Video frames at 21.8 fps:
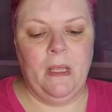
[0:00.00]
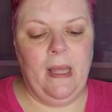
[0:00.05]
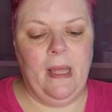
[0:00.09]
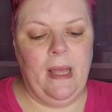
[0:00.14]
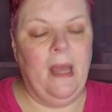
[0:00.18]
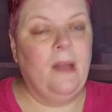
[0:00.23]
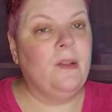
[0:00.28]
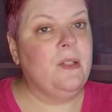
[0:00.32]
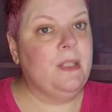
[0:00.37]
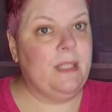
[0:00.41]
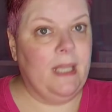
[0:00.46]

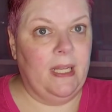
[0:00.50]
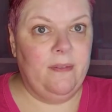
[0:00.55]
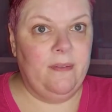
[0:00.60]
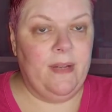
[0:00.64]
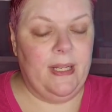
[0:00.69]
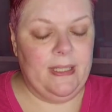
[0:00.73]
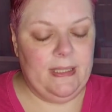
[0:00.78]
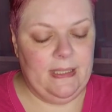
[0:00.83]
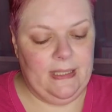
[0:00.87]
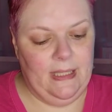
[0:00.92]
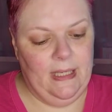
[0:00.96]
outside of
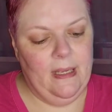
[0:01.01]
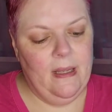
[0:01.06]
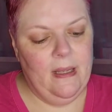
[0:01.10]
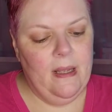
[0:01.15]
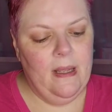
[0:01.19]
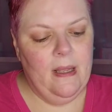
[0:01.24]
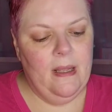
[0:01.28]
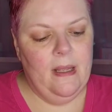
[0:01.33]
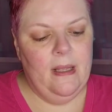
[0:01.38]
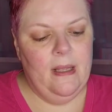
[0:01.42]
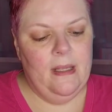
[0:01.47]
Etsy.
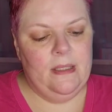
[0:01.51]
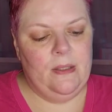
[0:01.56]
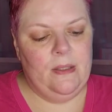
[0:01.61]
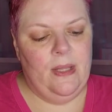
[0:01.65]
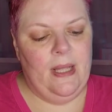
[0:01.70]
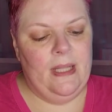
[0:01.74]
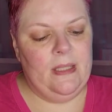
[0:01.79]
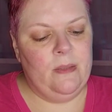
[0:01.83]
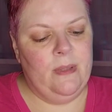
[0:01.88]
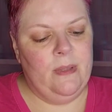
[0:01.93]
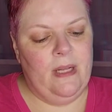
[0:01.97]
So
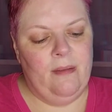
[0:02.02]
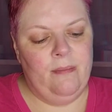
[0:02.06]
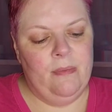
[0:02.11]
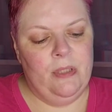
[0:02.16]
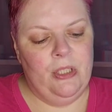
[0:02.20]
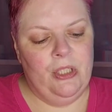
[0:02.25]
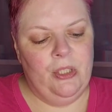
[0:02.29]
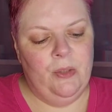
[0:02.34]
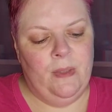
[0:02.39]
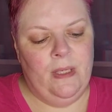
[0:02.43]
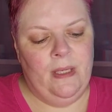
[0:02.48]
that's what I've been
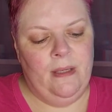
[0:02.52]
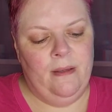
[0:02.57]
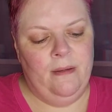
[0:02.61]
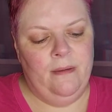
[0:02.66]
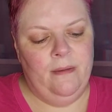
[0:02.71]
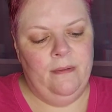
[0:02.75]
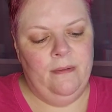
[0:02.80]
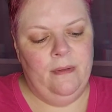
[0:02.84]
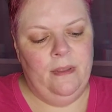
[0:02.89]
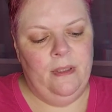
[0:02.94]
doing,